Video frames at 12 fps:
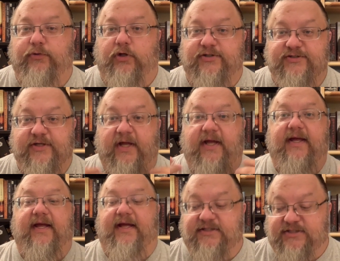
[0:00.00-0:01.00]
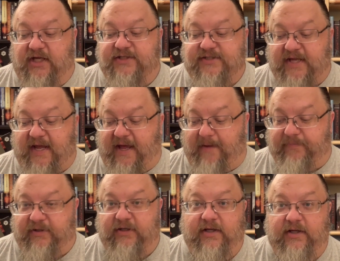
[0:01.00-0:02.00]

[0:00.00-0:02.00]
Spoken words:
books. It does happen.